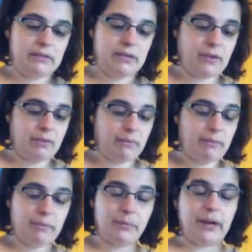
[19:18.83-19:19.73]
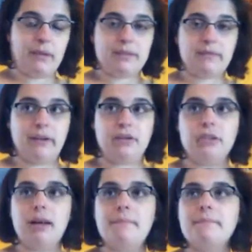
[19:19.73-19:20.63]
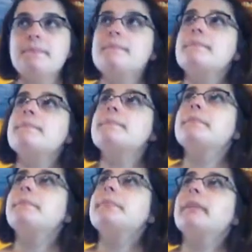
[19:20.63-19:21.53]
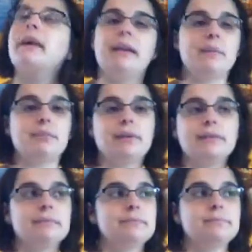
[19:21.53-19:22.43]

don't even remember what I was finishing up in April.